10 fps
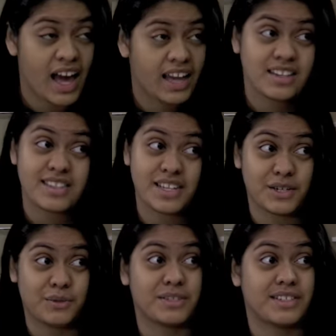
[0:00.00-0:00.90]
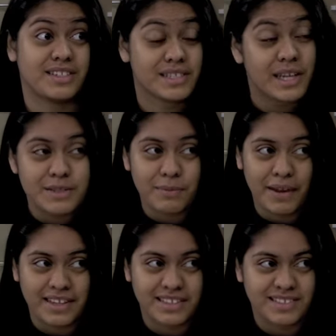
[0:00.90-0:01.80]
I didn't say she wasn't a
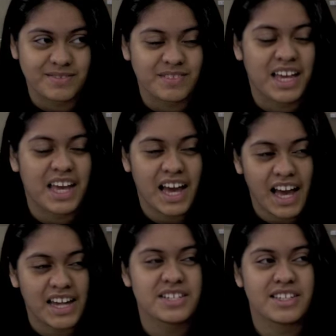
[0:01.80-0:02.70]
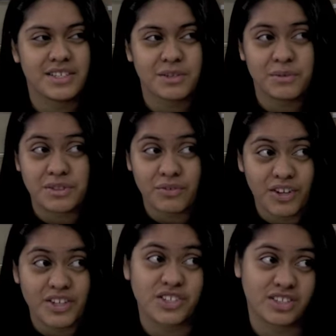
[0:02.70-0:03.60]
suspect. I just said she wasn't
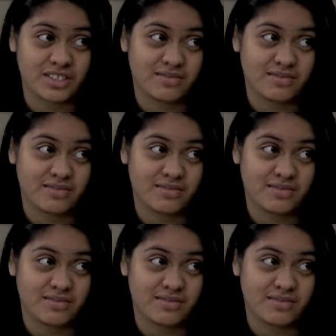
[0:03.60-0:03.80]
Russian.